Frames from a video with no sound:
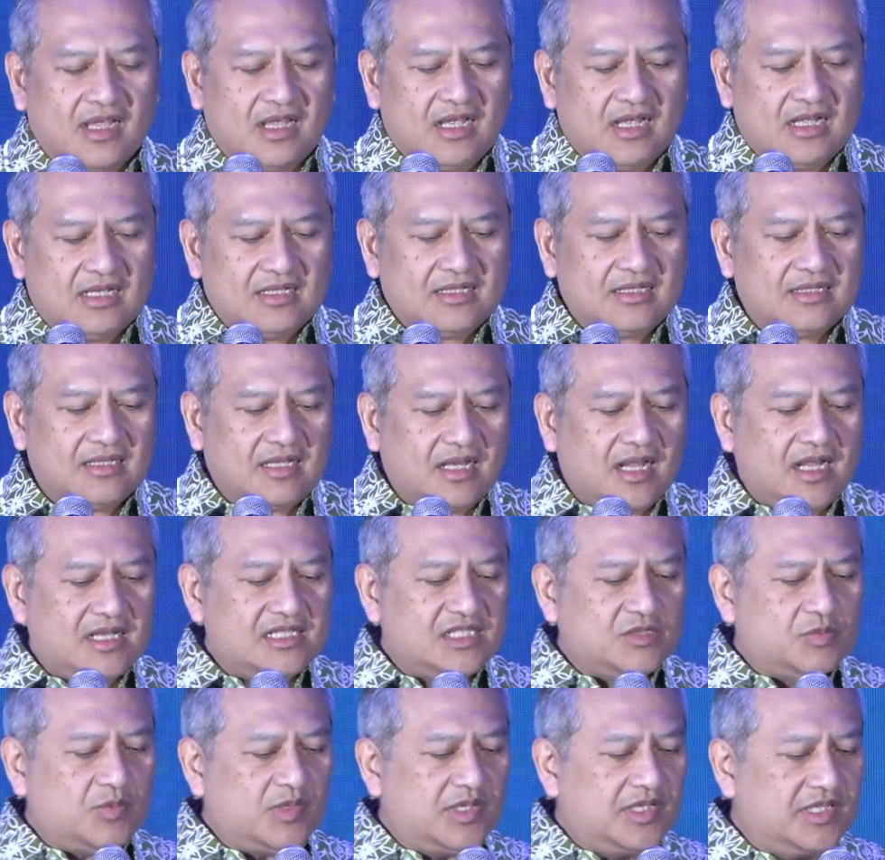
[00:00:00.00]
Now the last
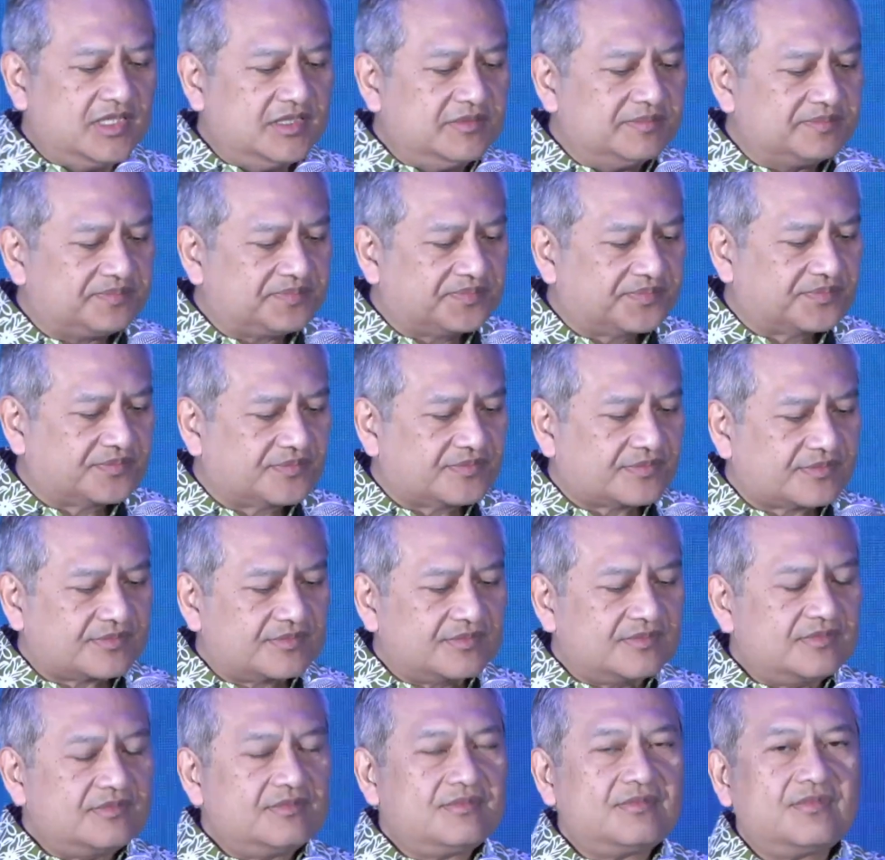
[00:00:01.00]
word
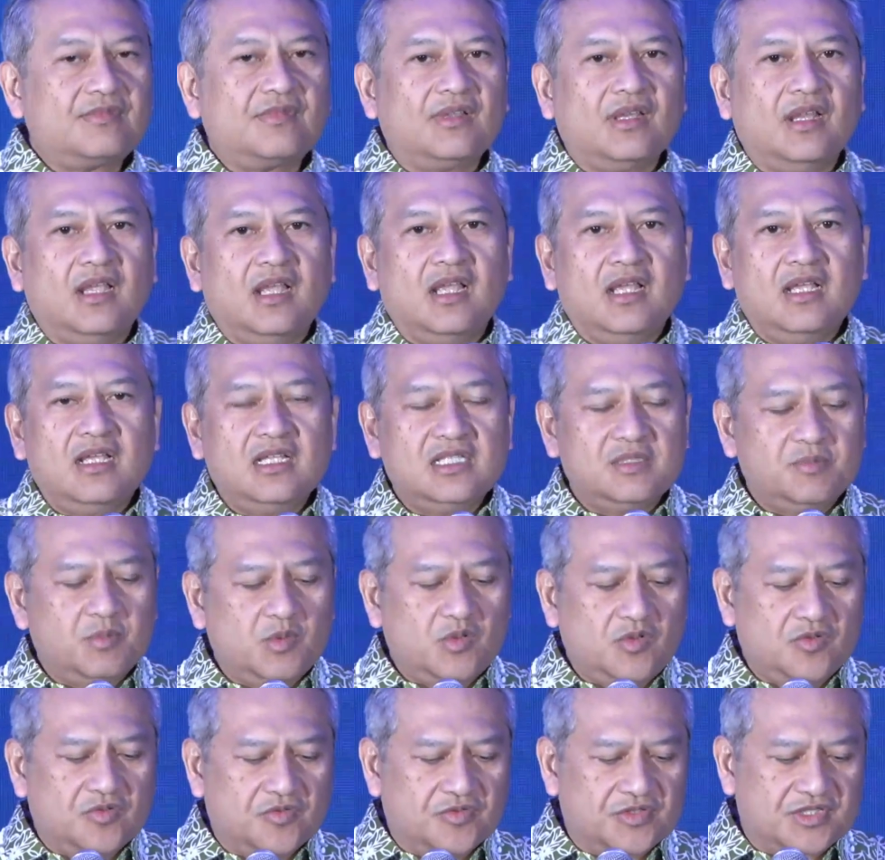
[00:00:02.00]
is
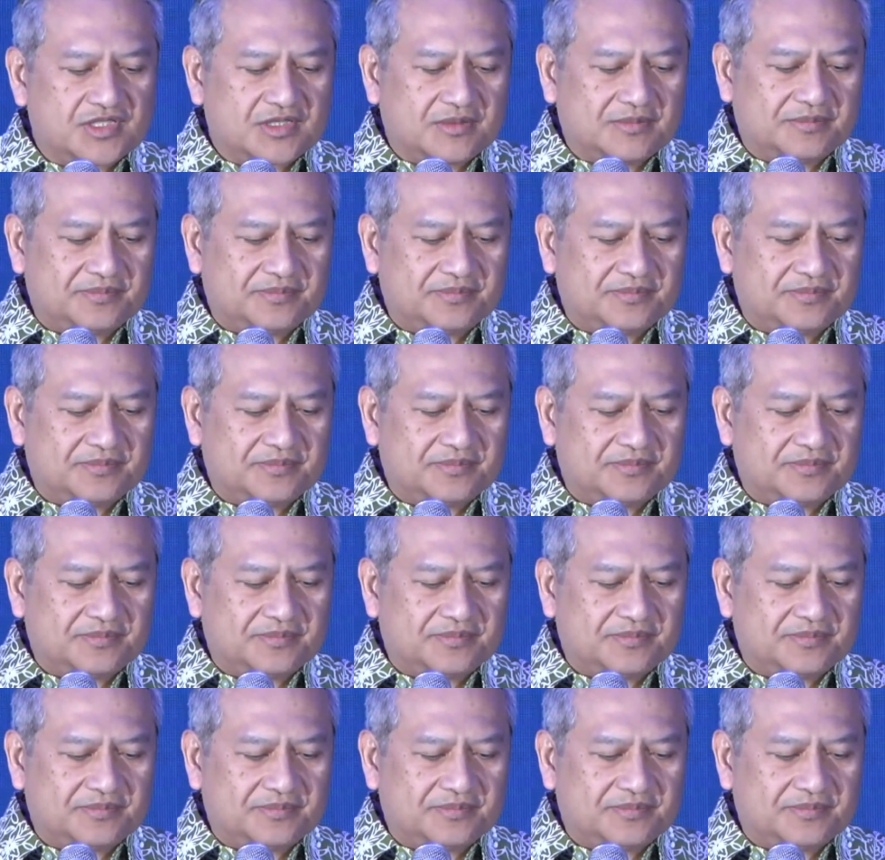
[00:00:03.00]
moves.